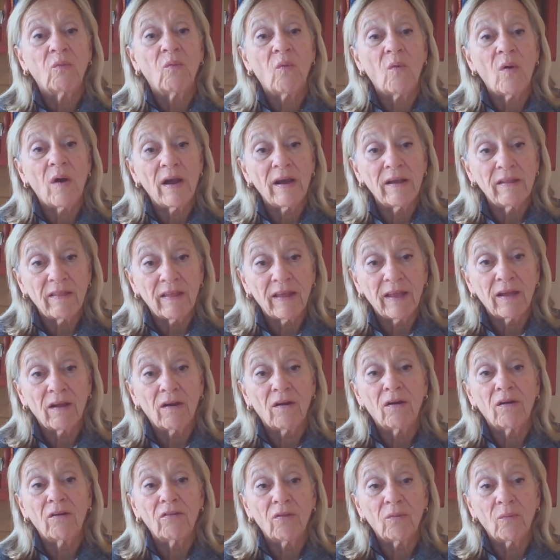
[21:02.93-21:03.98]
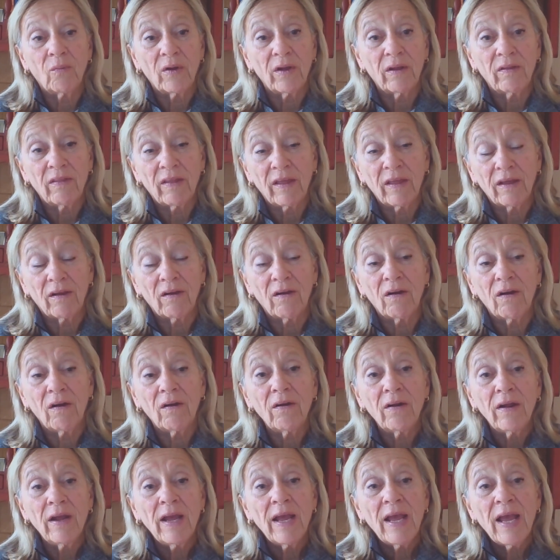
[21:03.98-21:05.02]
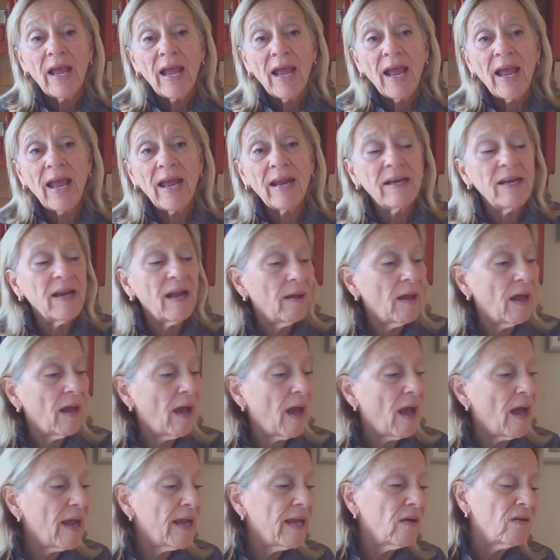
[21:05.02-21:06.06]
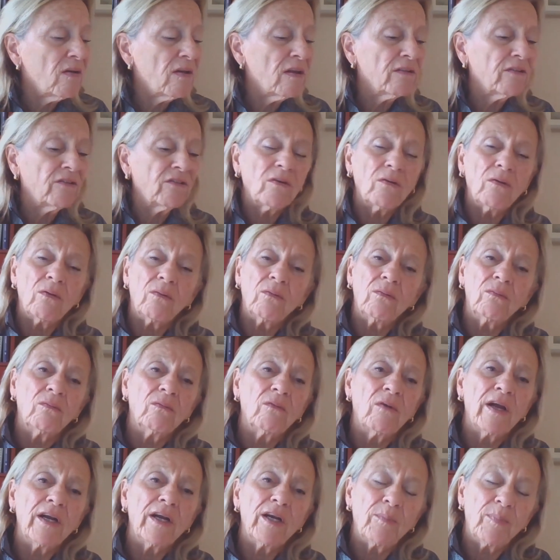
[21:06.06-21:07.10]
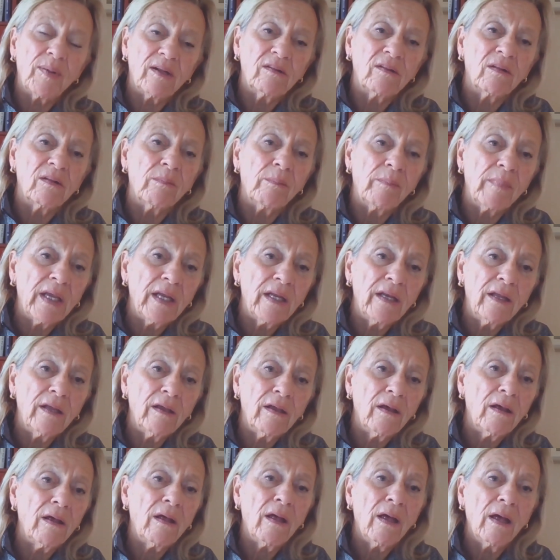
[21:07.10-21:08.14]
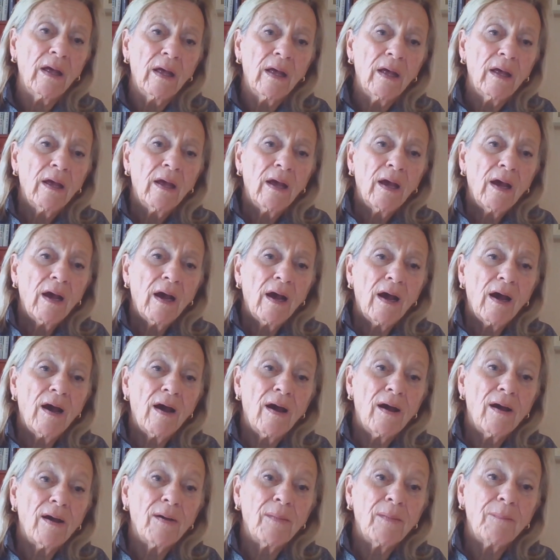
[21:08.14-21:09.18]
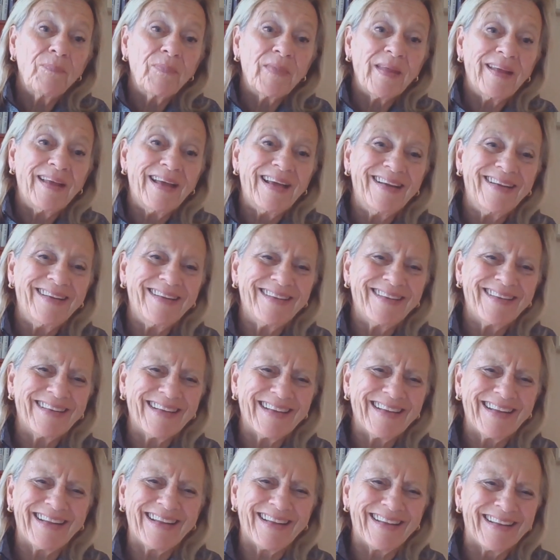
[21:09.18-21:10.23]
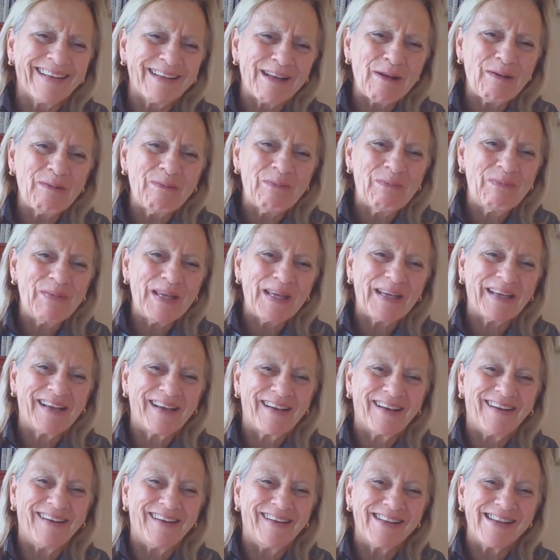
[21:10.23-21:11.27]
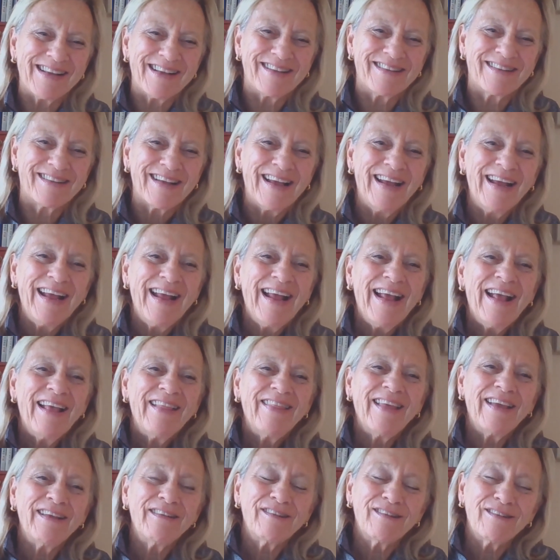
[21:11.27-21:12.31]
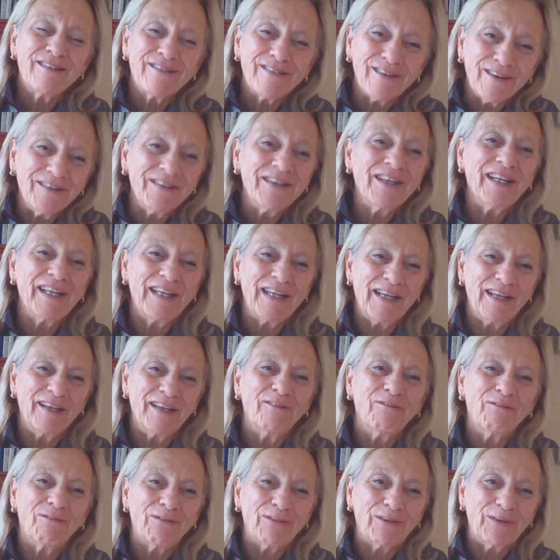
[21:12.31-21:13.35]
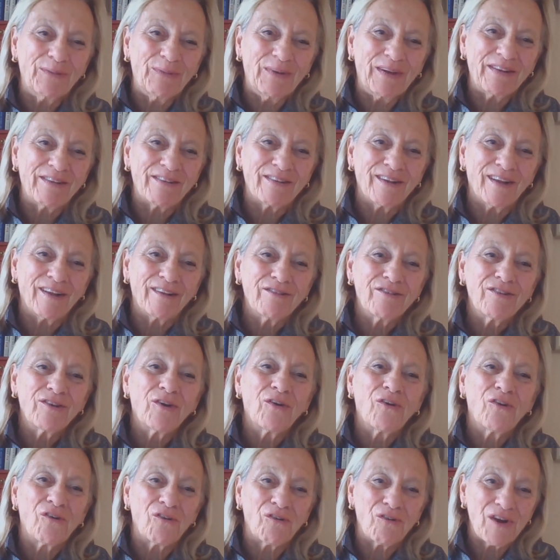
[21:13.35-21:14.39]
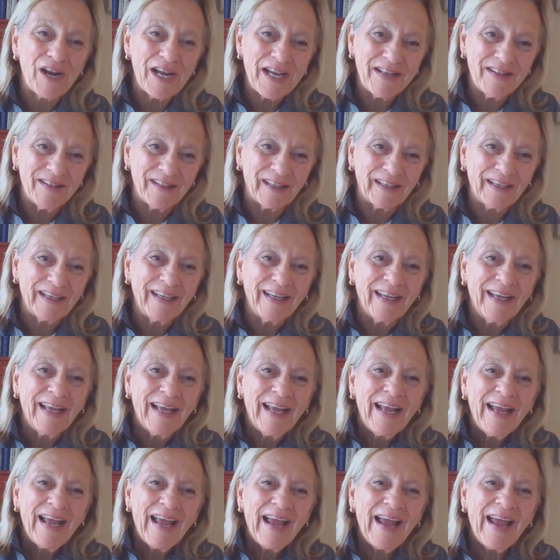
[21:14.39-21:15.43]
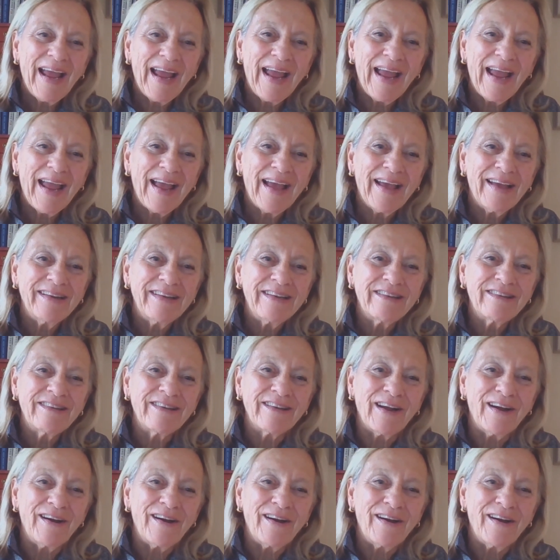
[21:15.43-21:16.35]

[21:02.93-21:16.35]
why they are the way they are, and I also write about the media. Um, because they certainly influence us greatly. And